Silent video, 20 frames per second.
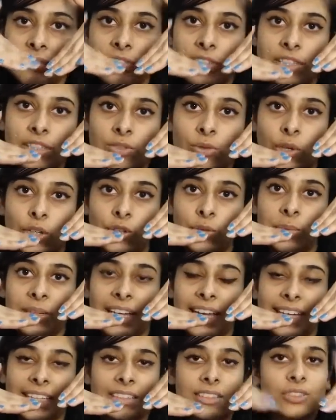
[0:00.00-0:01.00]
If it's going to
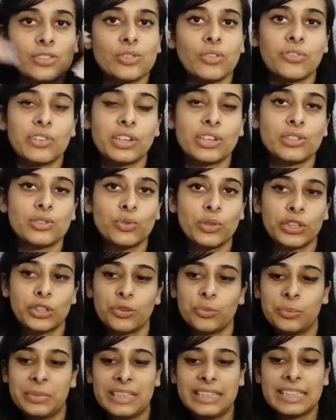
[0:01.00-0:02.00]
be like this, your wing is going
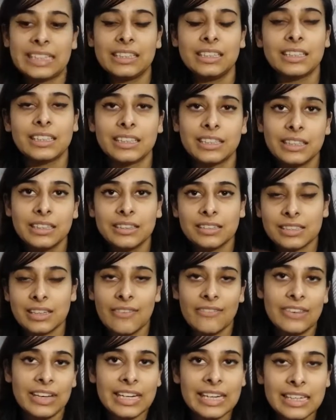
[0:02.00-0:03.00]
to be tilted
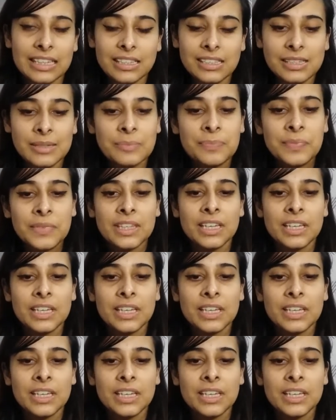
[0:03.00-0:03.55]
somewhere else,